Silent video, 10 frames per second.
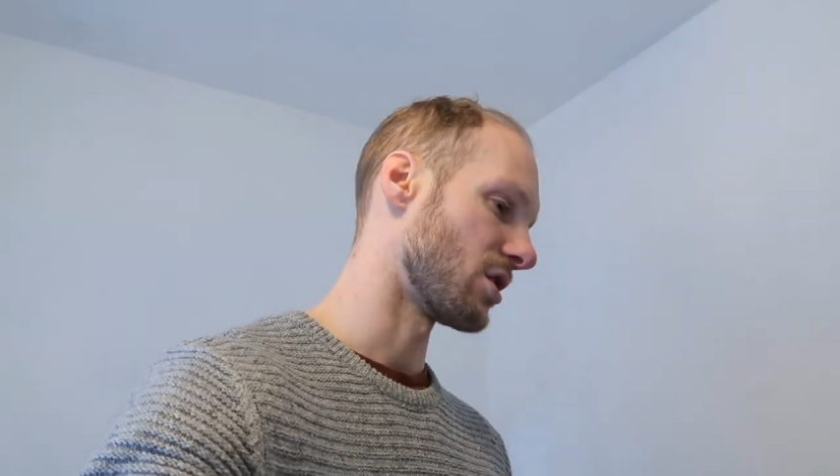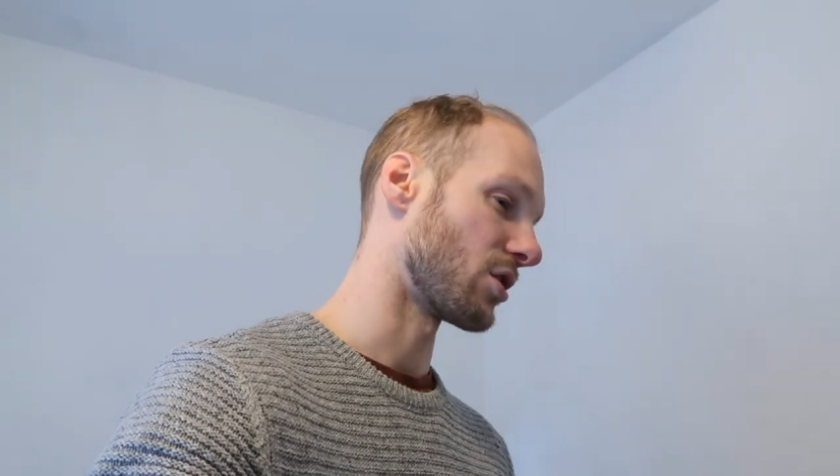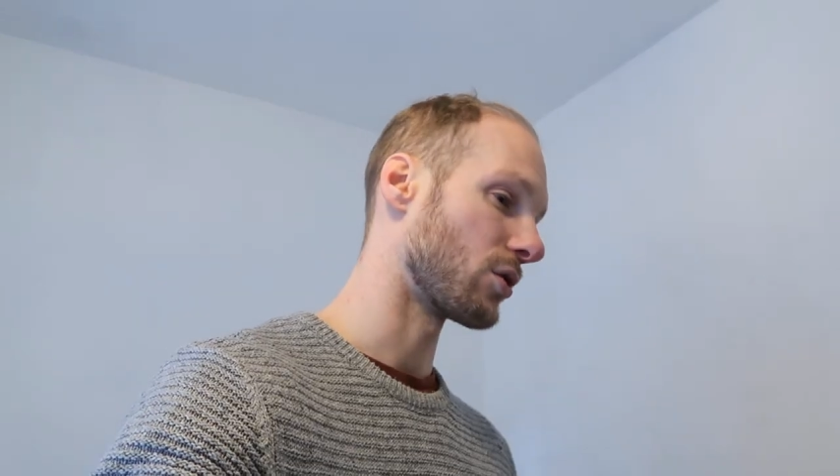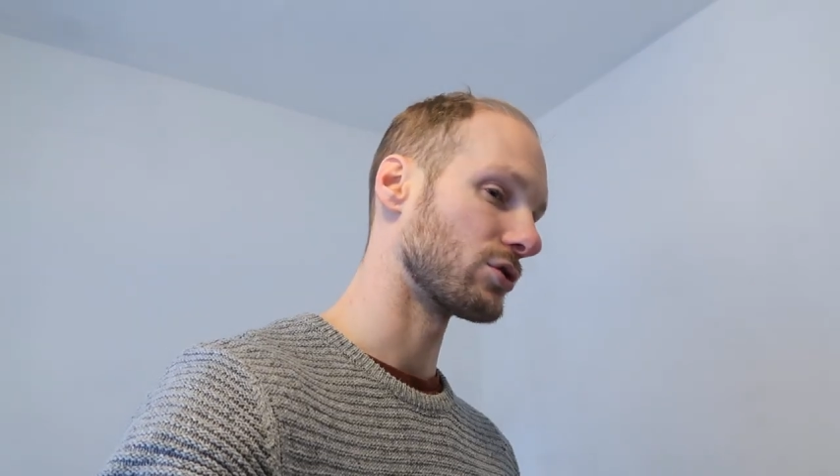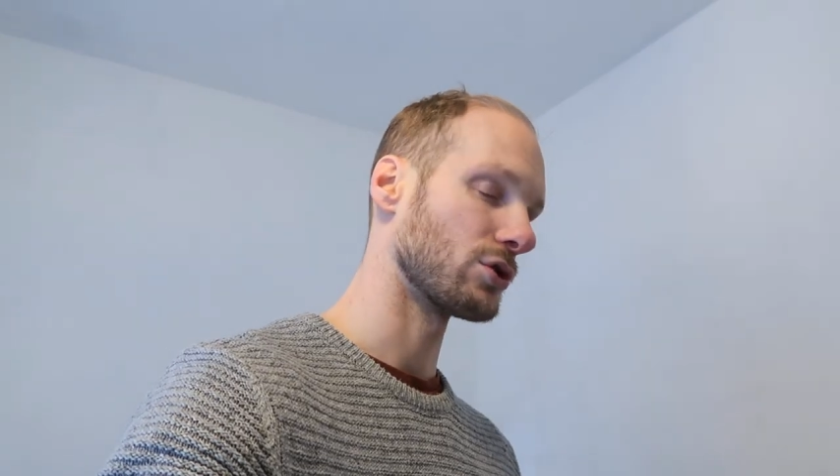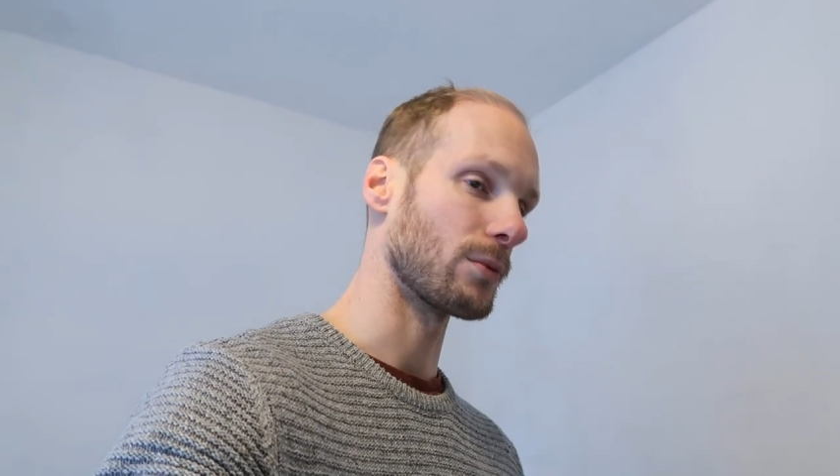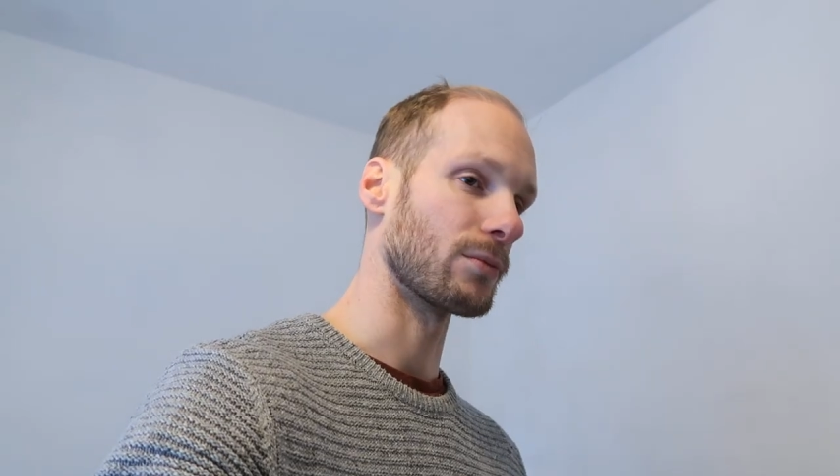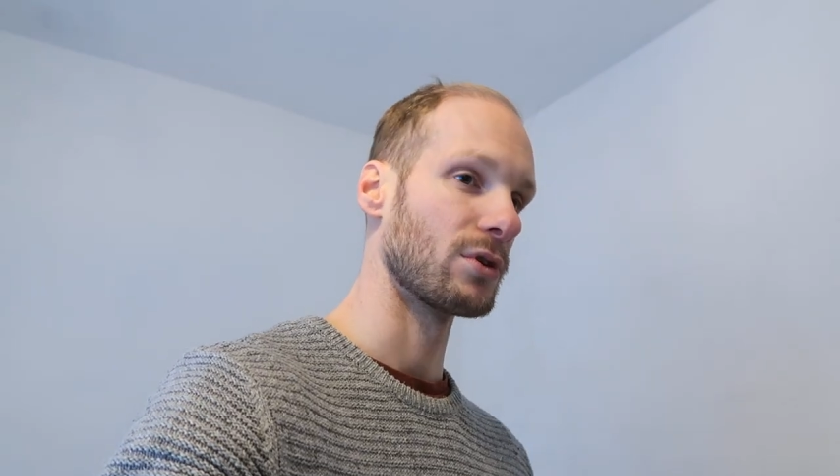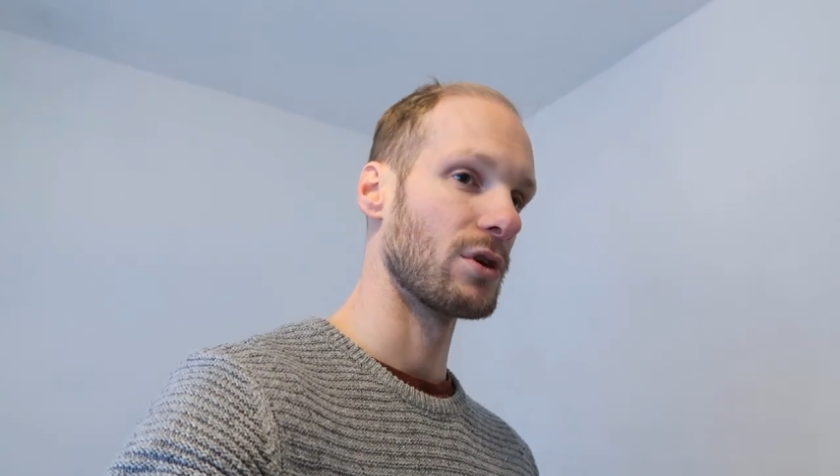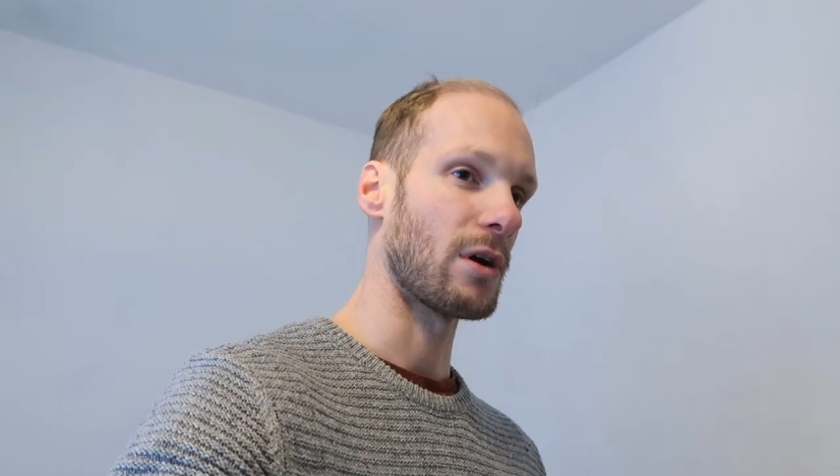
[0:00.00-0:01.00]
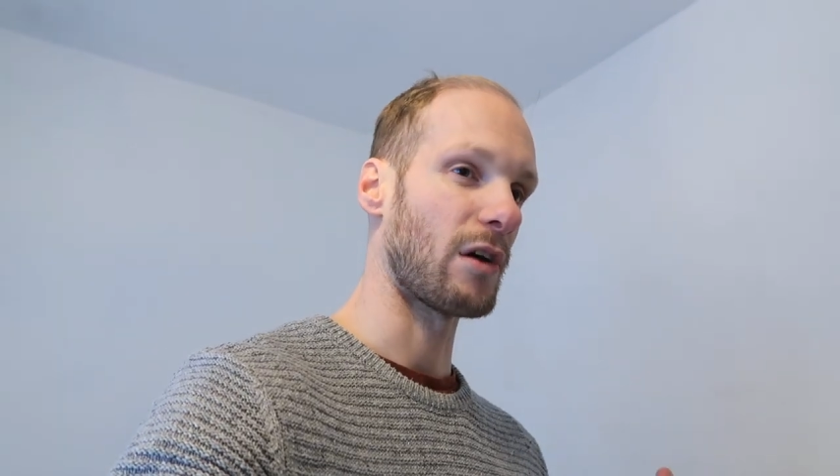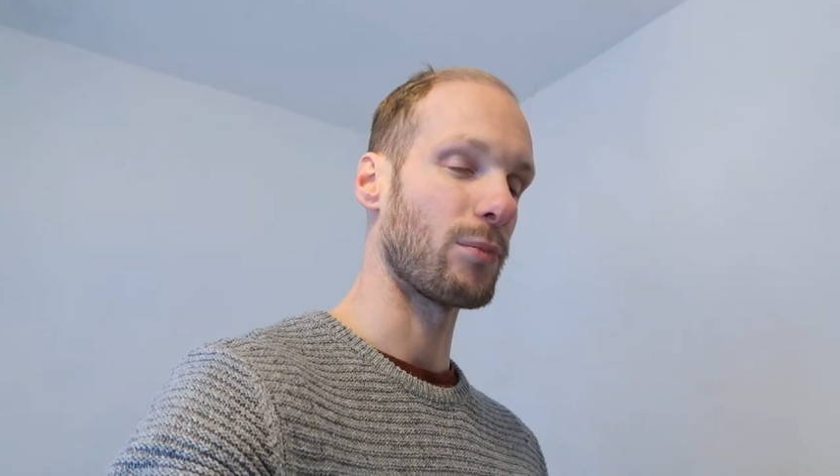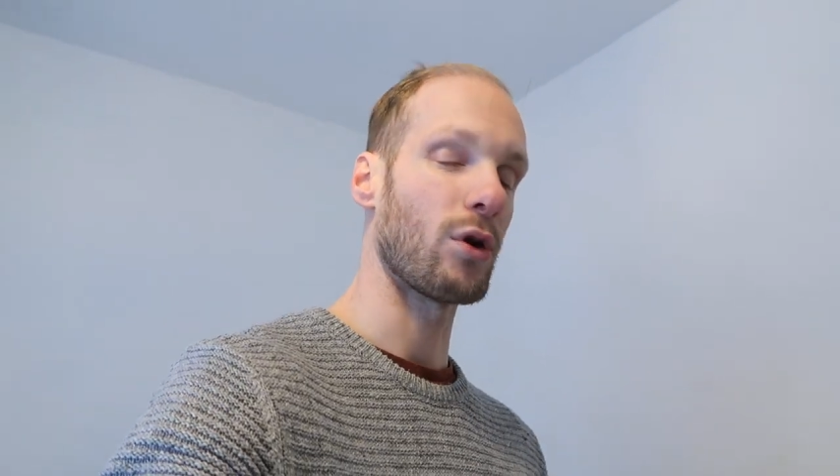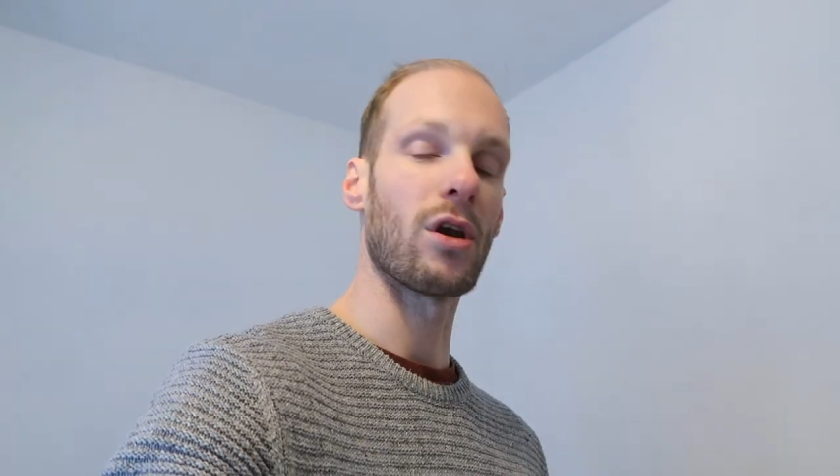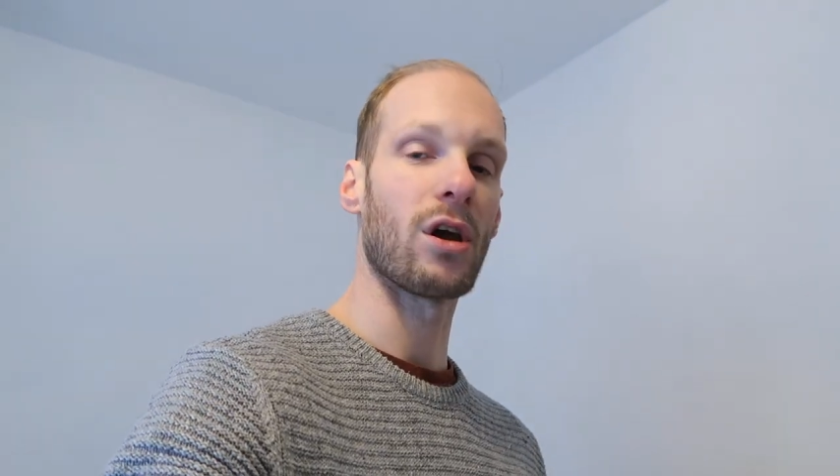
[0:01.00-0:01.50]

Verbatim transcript: and also I've put